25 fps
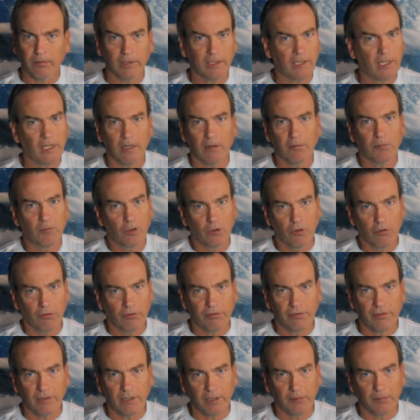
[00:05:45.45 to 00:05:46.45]
We can't
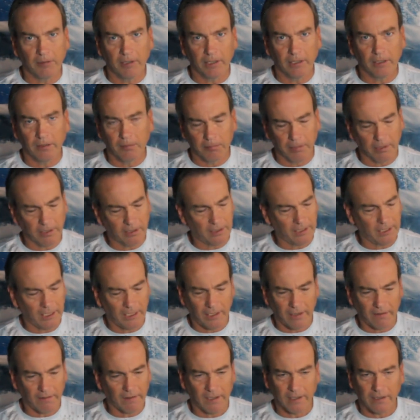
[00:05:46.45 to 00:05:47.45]
move. I mean, compared to
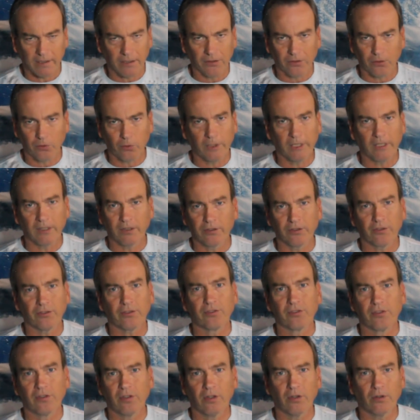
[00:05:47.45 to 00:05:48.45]
anything else, we are
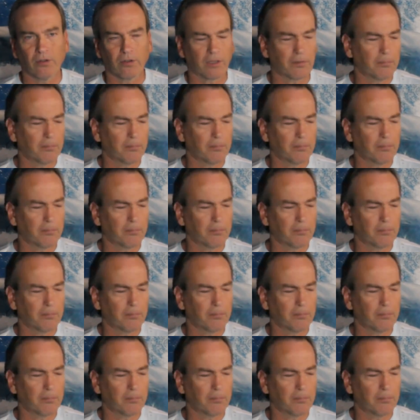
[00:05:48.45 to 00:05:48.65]
just slow.